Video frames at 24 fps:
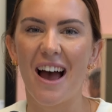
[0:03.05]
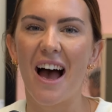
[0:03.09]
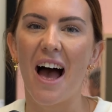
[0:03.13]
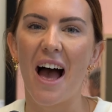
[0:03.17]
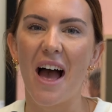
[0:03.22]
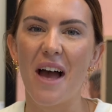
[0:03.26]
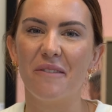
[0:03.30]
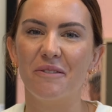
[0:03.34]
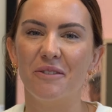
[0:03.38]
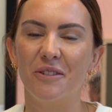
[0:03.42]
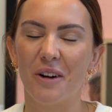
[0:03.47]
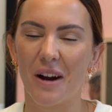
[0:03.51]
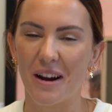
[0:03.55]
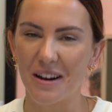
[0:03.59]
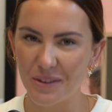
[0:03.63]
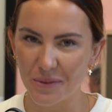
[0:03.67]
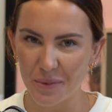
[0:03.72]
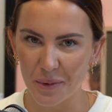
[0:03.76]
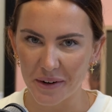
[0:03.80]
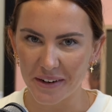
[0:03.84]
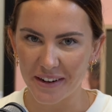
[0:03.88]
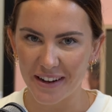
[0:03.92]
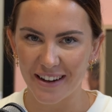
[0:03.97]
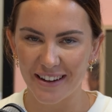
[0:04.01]
I'm Grace
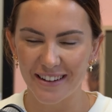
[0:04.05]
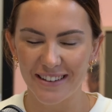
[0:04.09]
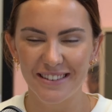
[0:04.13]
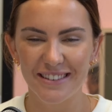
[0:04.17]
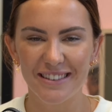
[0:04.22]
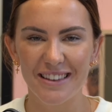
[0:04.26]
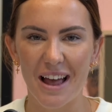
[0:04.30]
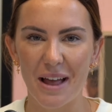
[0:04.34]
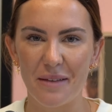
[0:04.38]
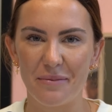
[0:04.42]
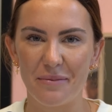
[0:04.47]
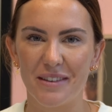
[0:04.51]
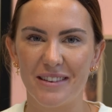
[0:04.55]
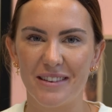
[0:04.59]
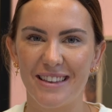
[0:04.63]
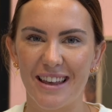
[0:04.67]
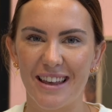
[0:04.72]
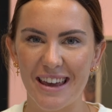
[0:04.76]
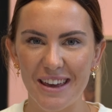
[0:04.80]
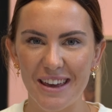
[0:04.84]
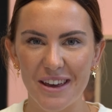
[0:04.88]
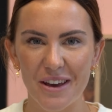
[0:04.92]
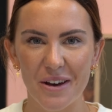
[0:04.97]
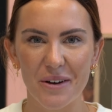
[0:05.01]
Watkins. I'm the
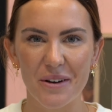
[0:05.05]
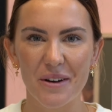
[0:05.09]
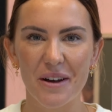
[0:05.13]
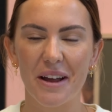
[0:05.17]
CEO